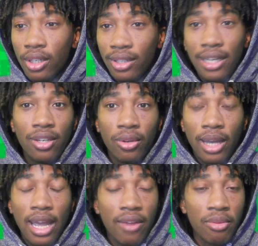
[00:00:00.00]
They know
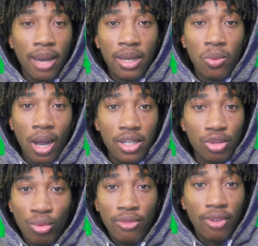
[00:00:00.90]
that everybody watched
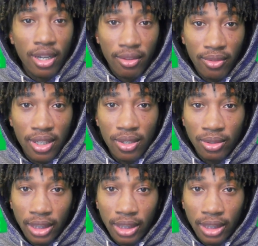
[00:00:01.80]
3 fucking videos